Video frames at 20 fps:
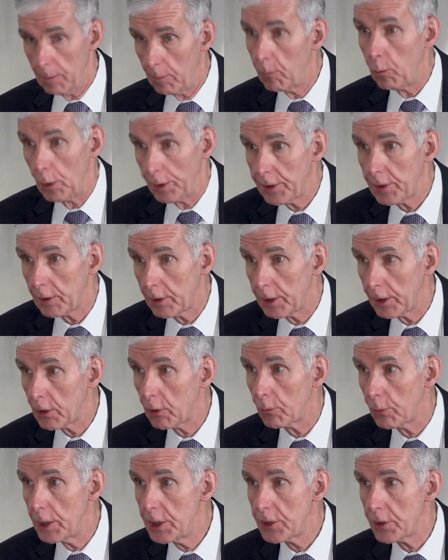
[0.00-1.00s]
with
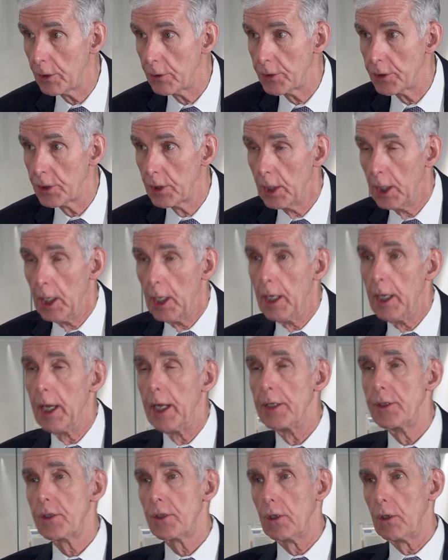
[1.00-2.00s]
clinical research.
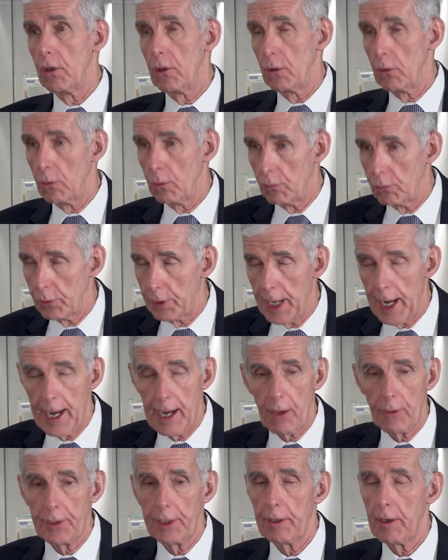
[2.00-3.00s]
And so
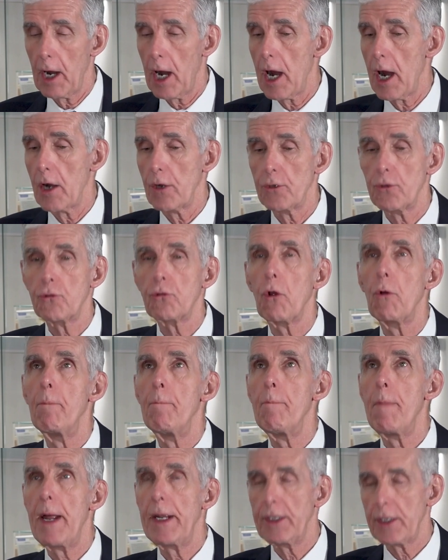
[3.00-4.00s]
now there are
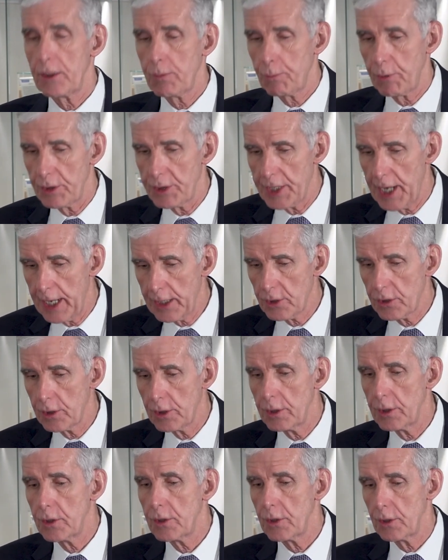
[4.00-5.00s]
tremendous
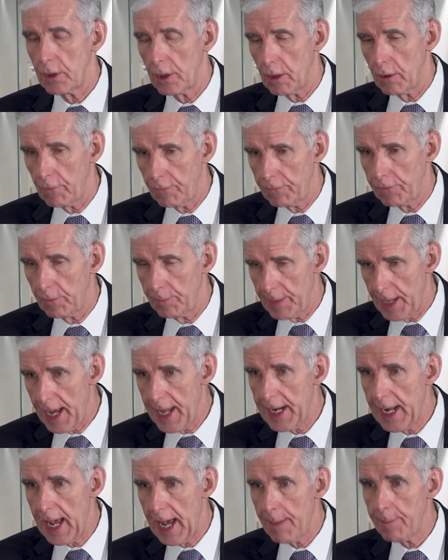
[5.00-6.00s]
protections from
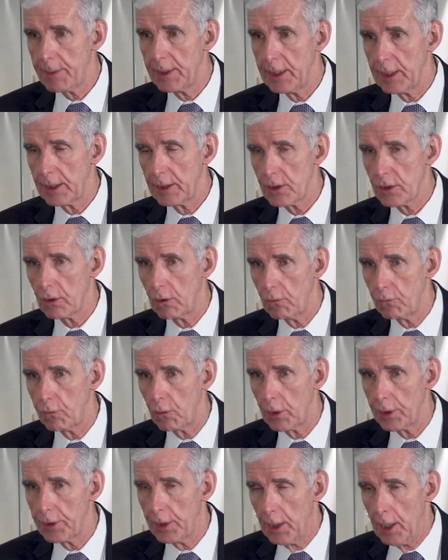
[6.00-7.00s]
that happening and so
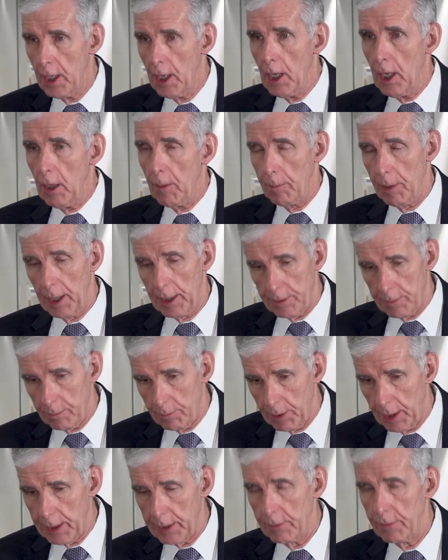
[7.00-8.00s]
forth. But
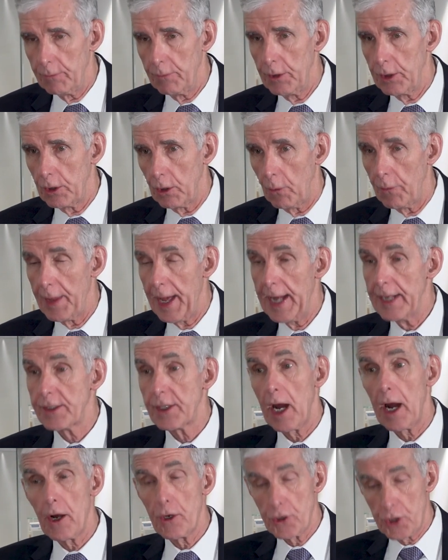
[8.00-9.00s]
that's
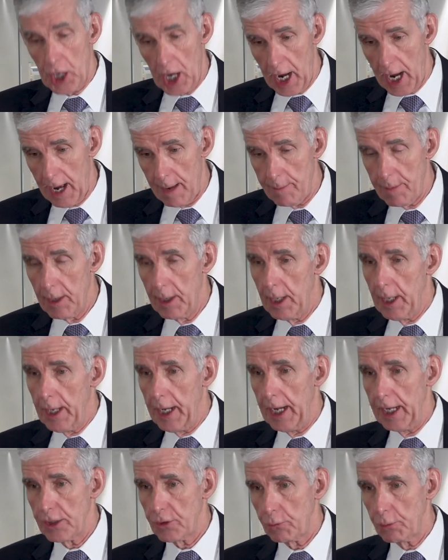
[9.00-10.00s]
our job
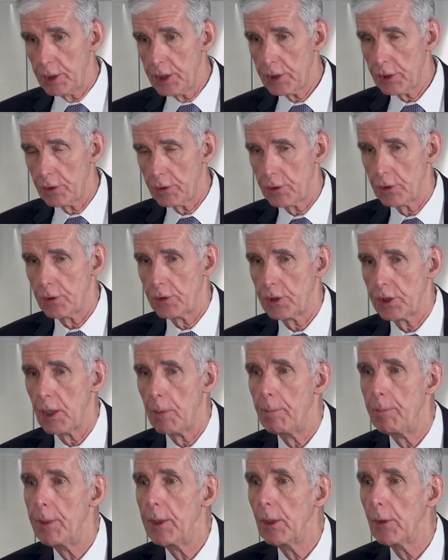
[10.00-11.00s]
as researchers, is to
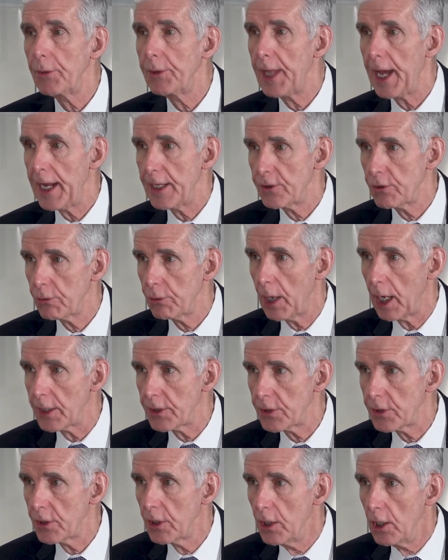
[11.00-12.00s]
build that
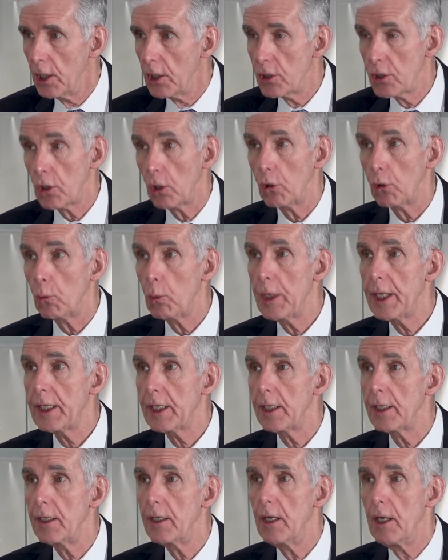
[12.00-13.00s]
trust so that we
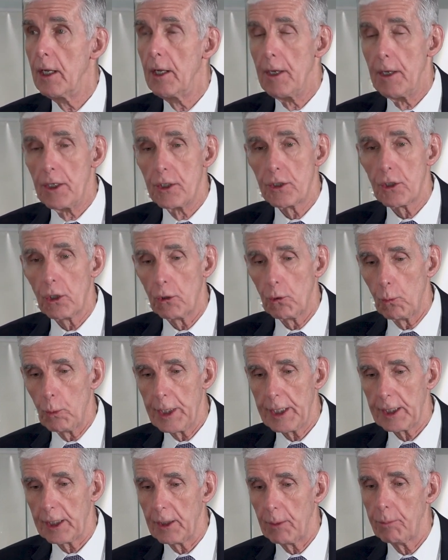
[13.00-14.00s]
can
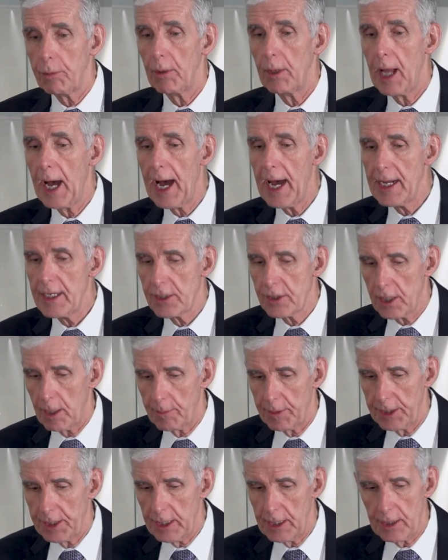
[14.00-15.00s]
apply
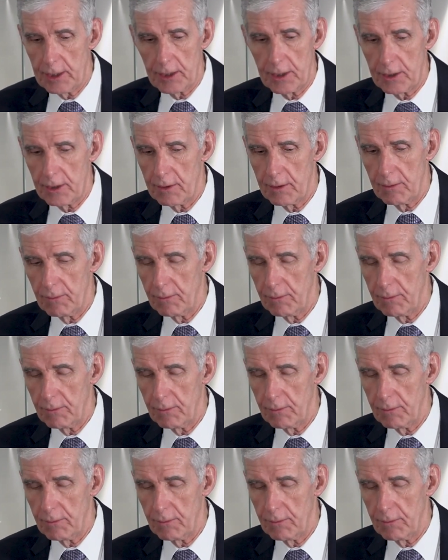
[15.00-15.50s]
some of this